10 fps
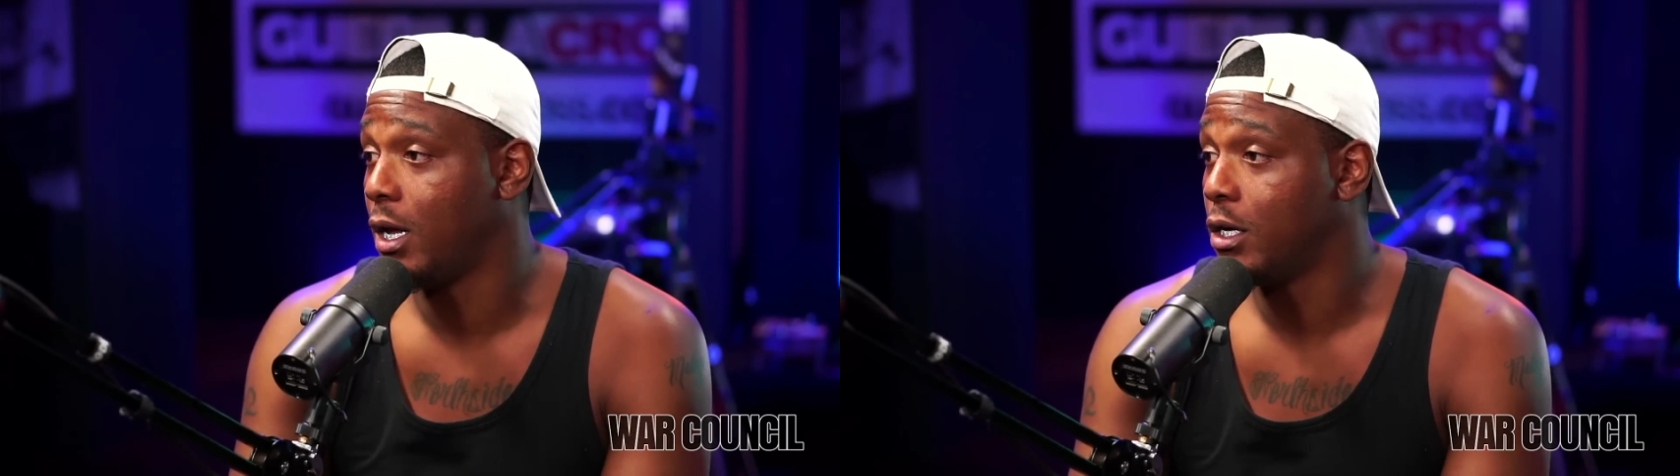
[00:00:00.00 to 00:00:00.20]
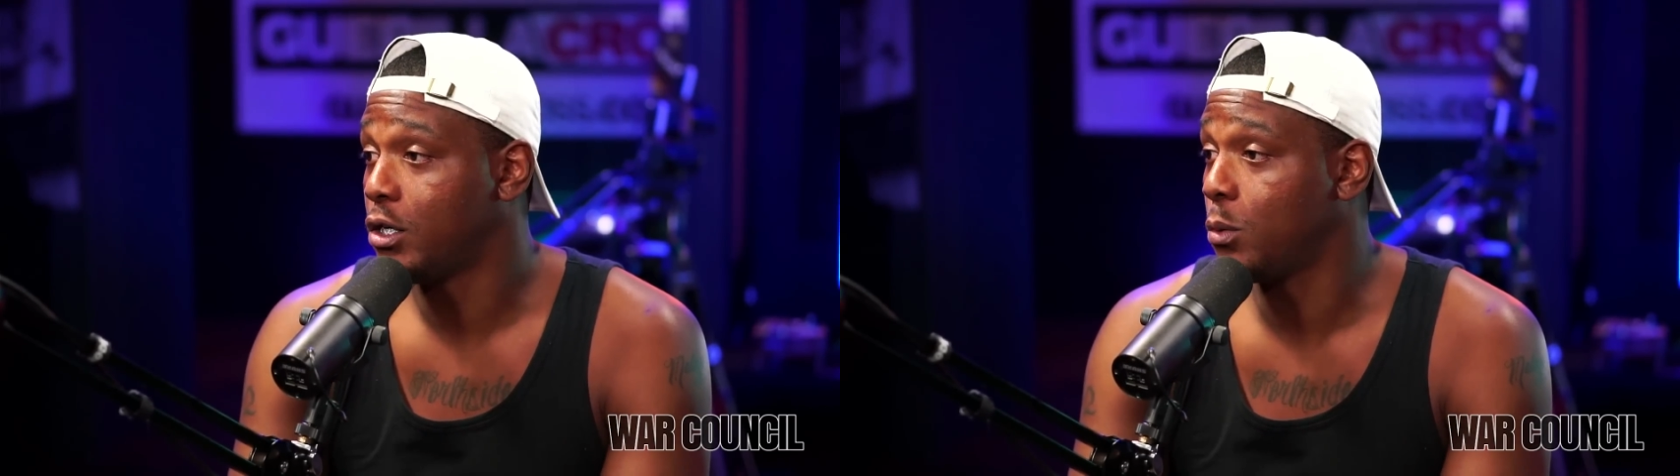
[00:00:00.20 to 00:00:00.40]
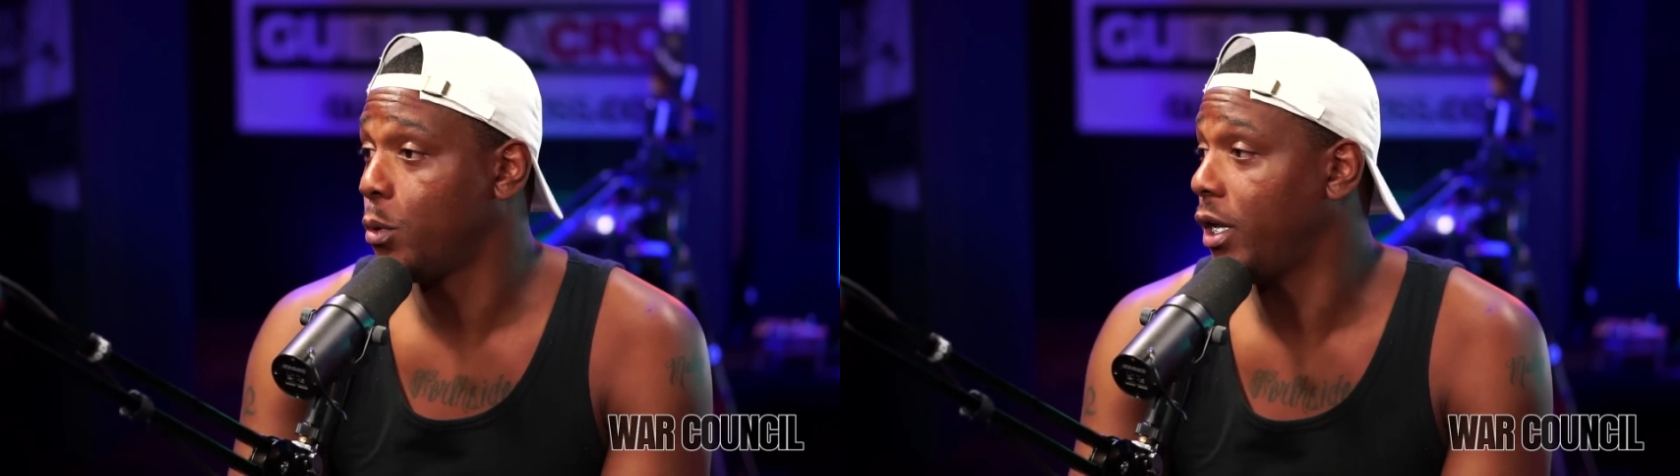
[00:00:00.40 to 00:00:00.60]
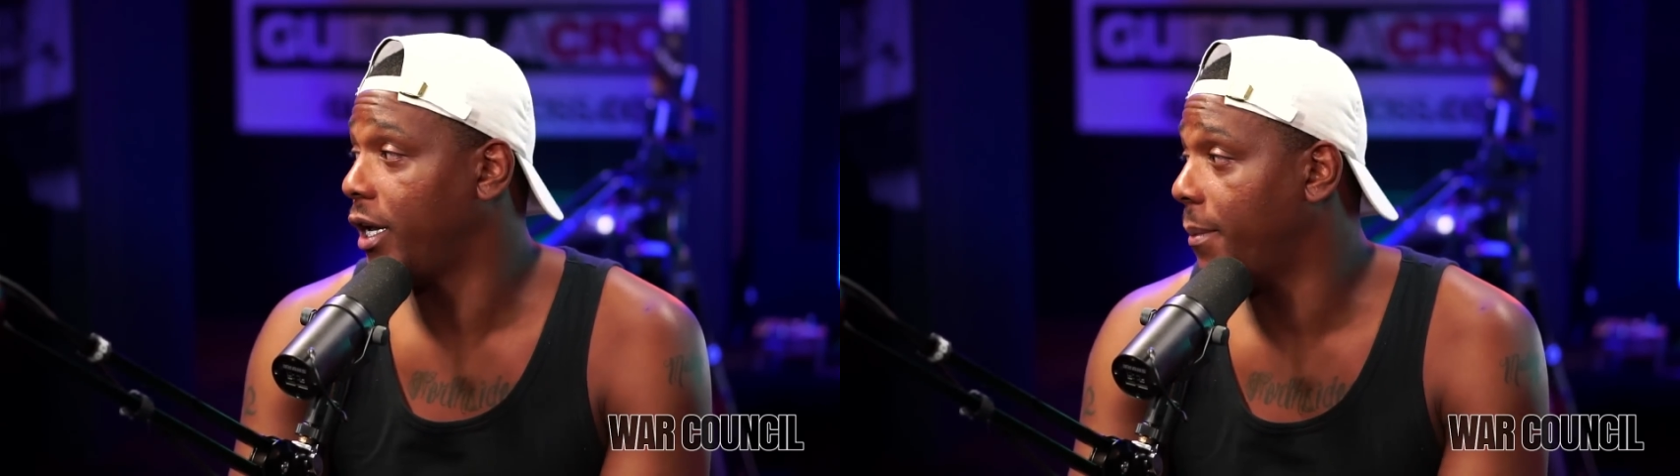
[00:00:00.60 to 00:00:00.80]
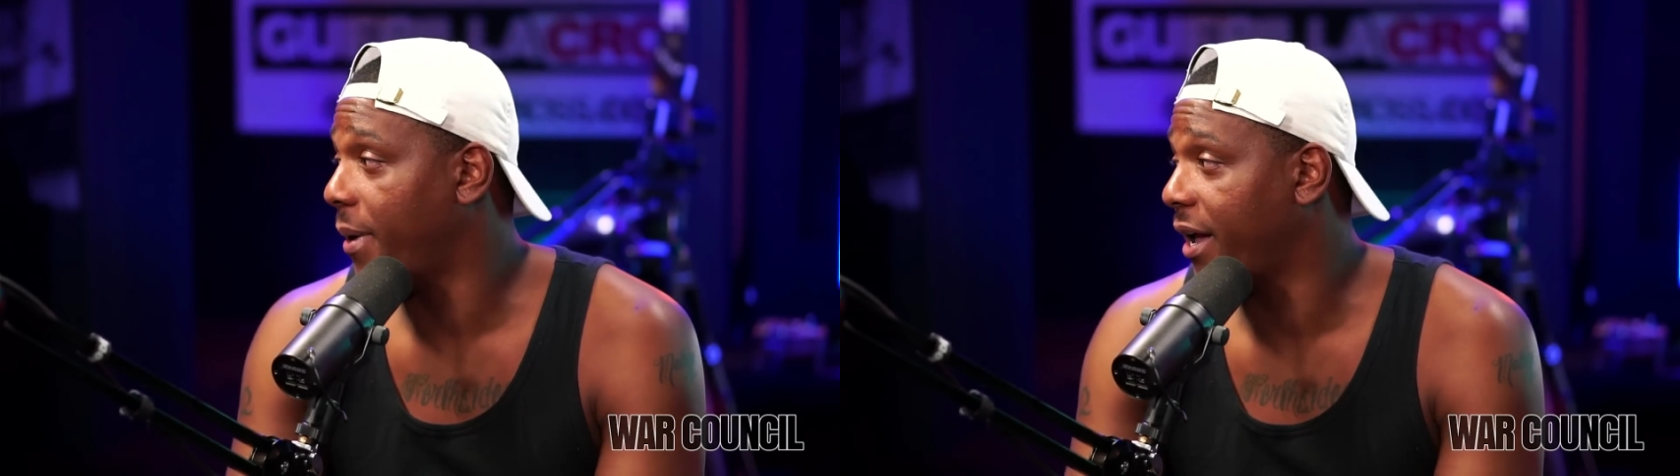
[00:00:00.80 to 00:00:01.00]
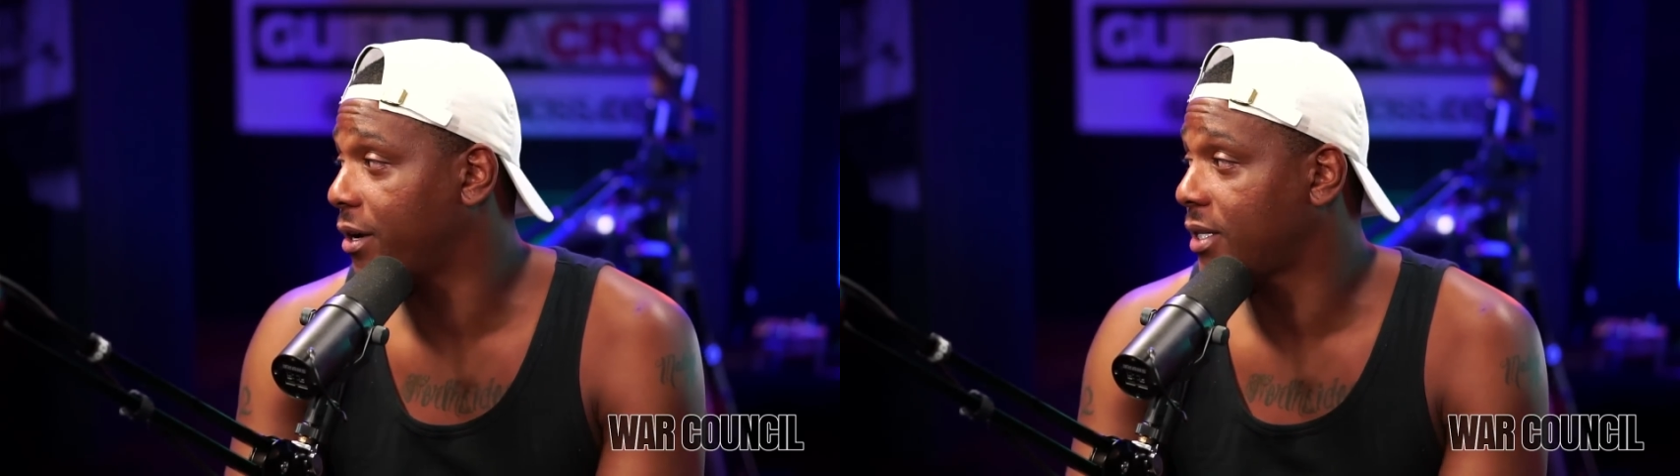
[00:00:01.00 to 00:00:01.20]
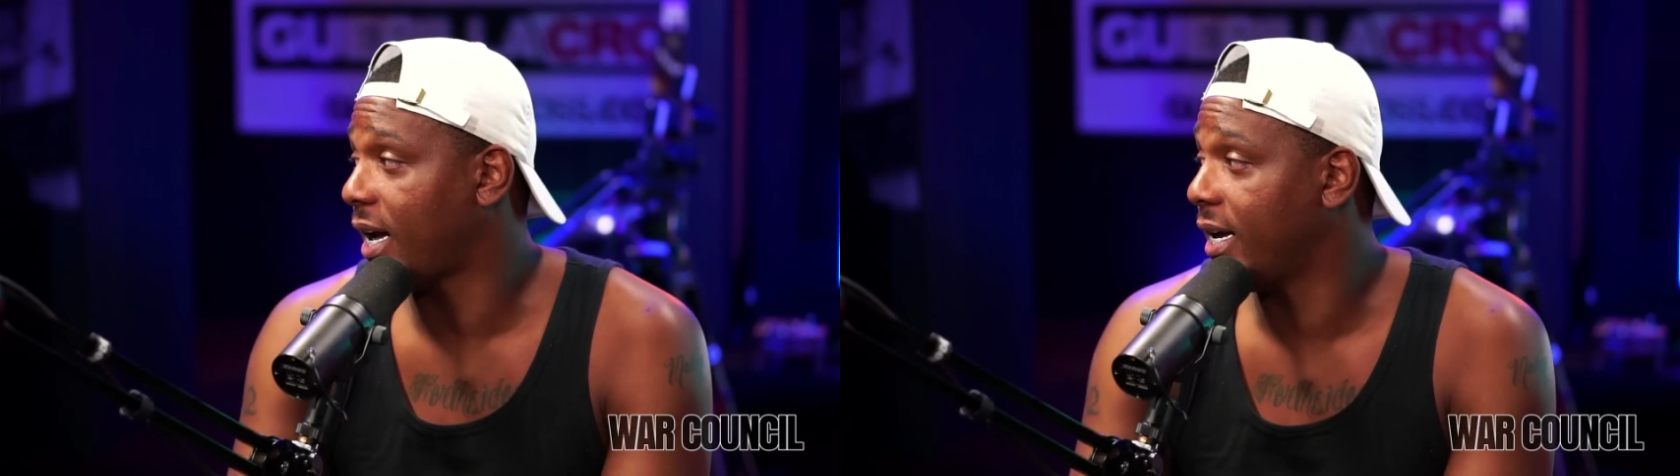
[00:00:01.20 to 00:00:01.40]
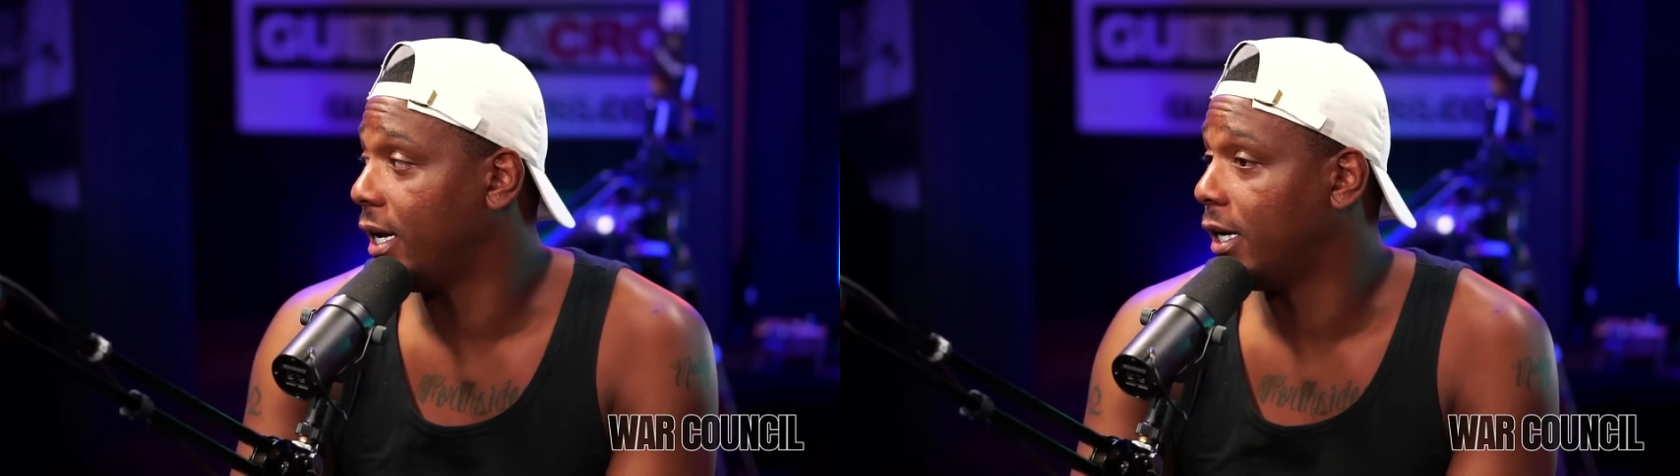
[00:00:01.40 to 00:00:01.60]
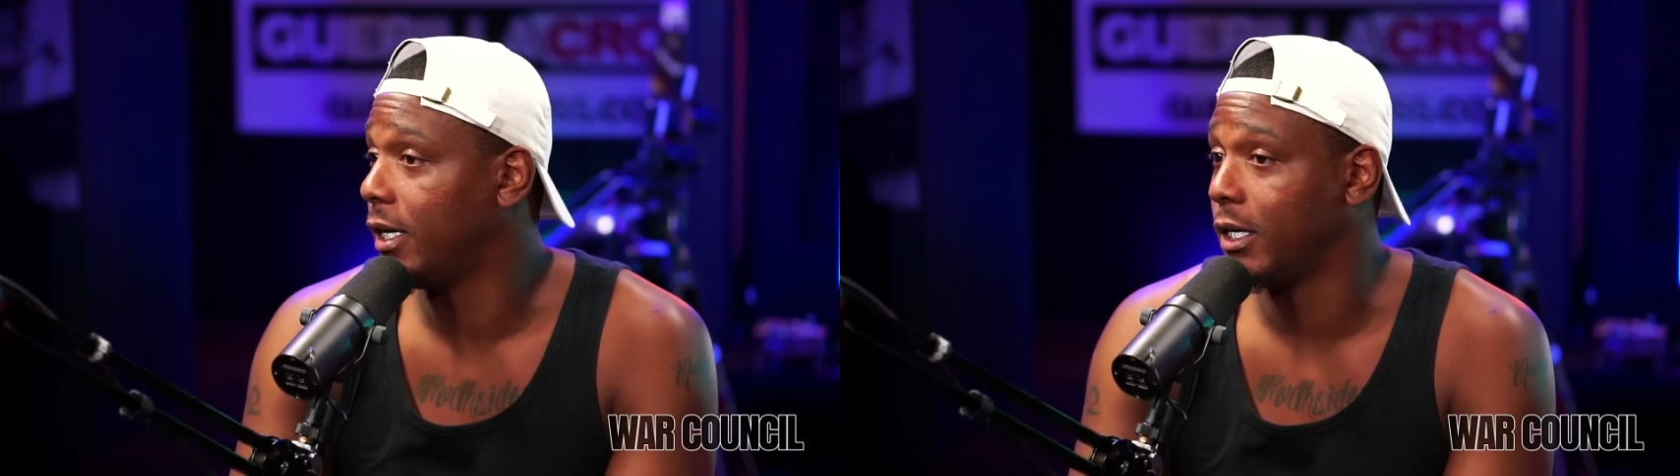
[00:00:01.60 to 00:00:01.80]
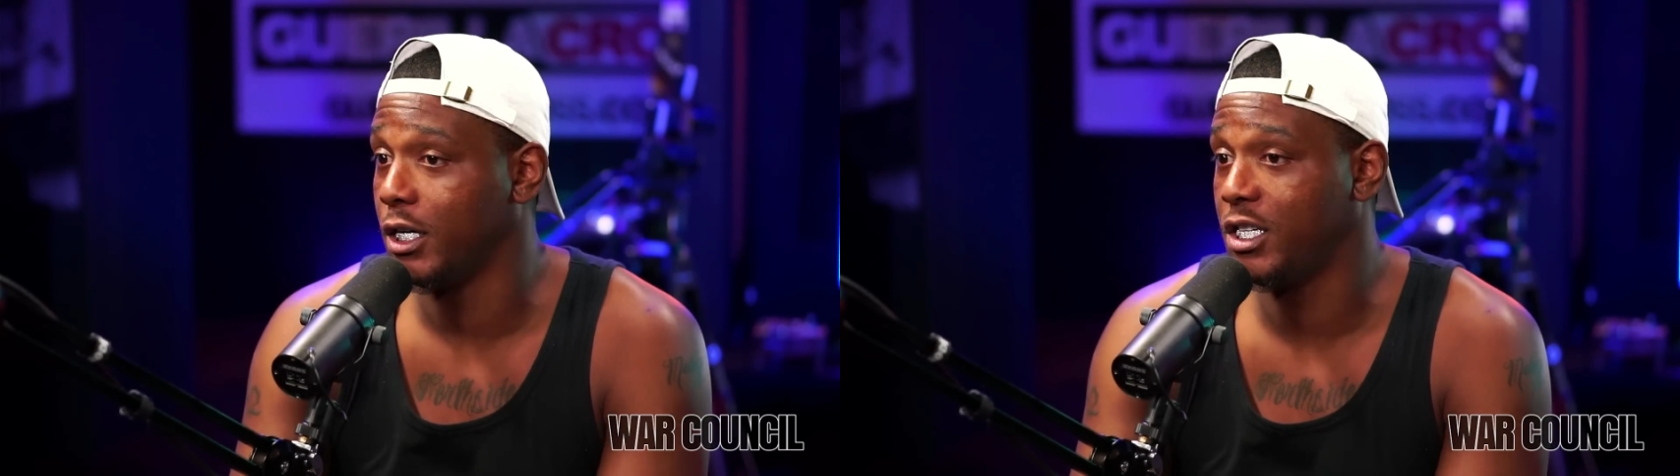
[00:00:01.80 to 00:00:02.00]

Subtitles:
some really good bangers, good